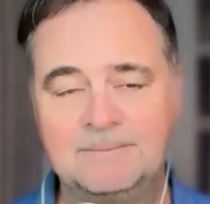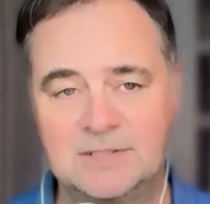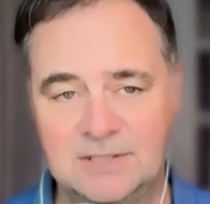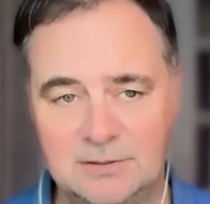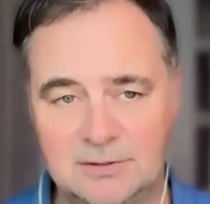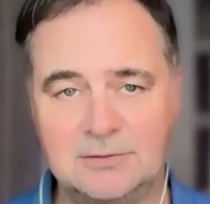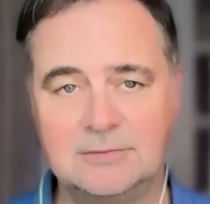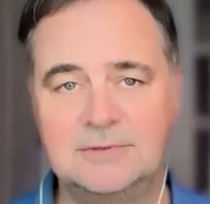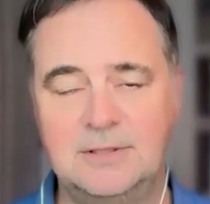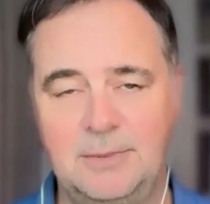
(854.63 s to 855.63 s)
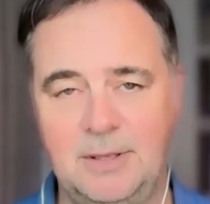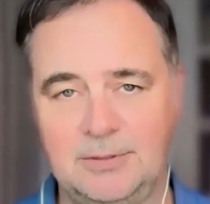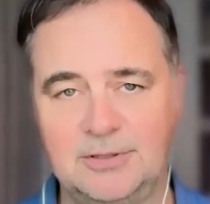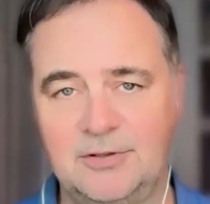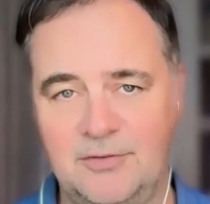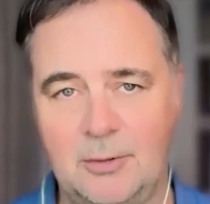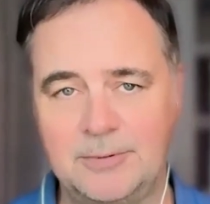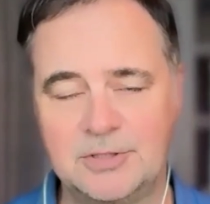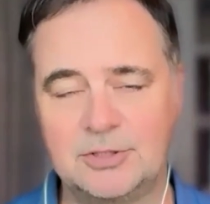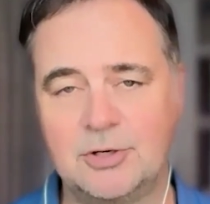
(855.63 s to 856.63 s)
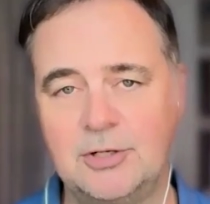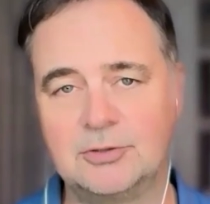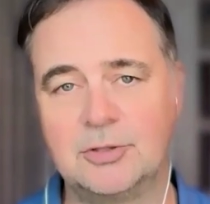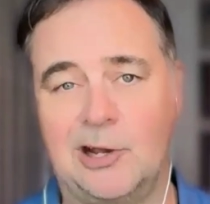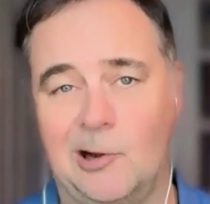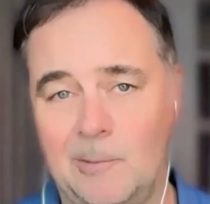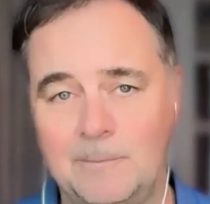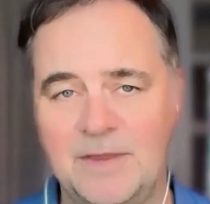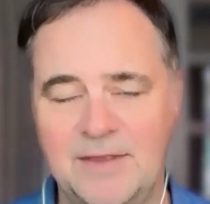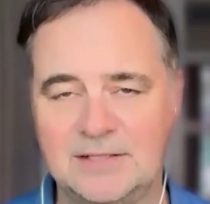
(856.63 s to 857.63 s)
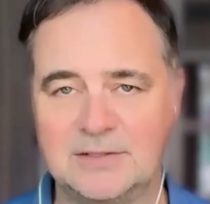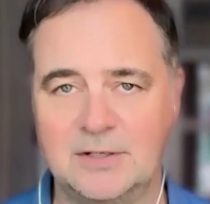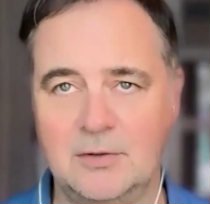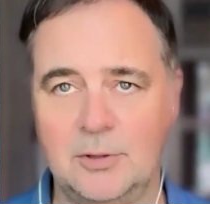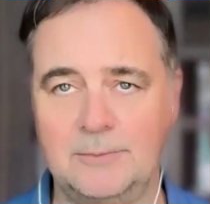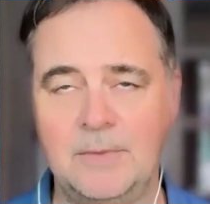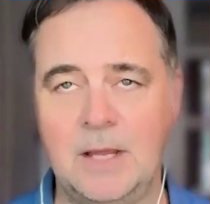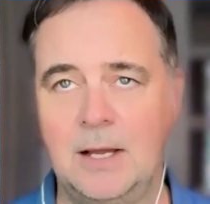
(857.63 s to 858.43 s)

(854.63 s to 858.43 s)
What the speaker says: skill to be able to develop as a trainer. So I hope that that's another one.